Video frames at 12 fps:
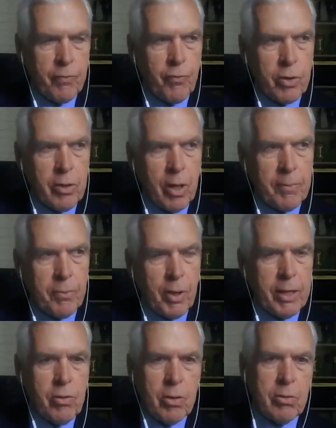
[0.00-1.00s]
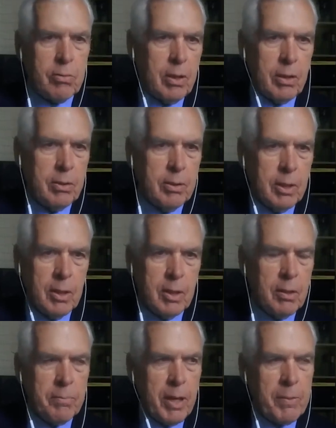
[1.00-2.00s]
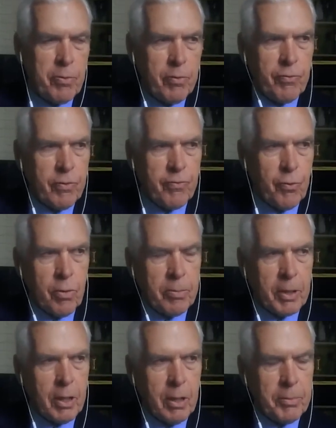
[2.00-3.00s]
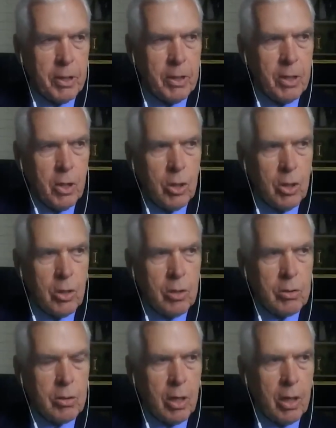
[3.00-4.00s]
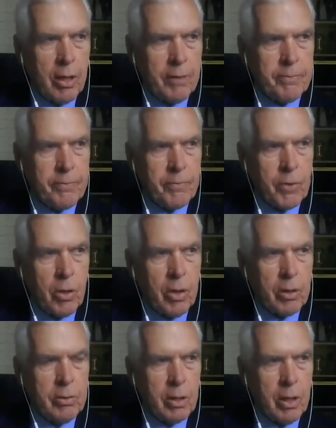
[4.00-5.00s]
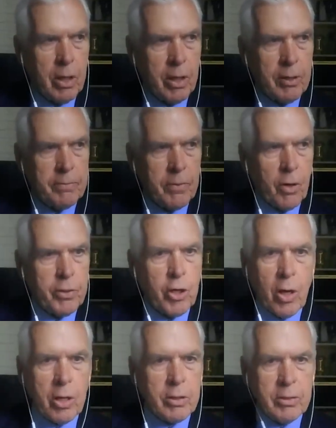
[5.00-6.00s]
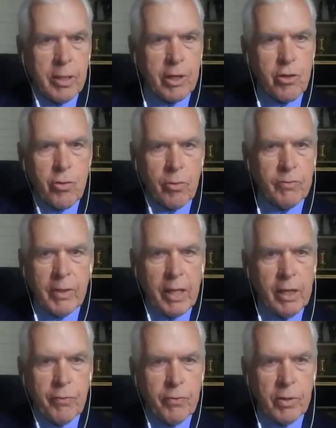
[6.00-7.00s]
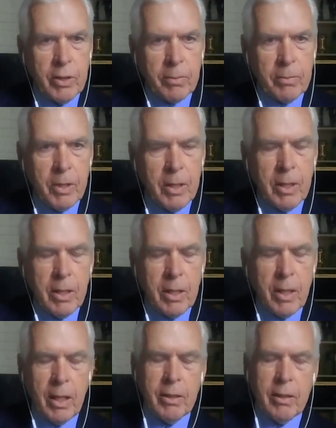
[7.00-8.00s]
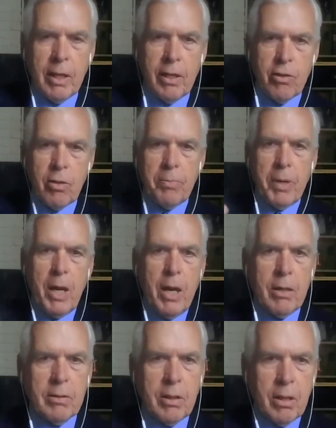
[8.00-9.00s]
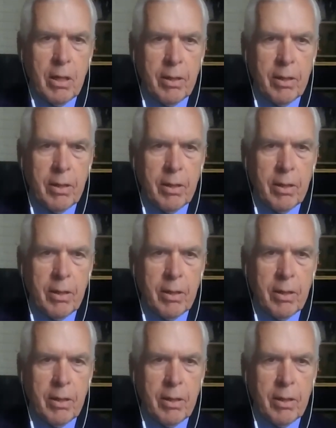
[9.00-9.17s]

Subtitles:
For example, I just did a paper for Forum at Columbia on the architecture of daily freedom, and it's about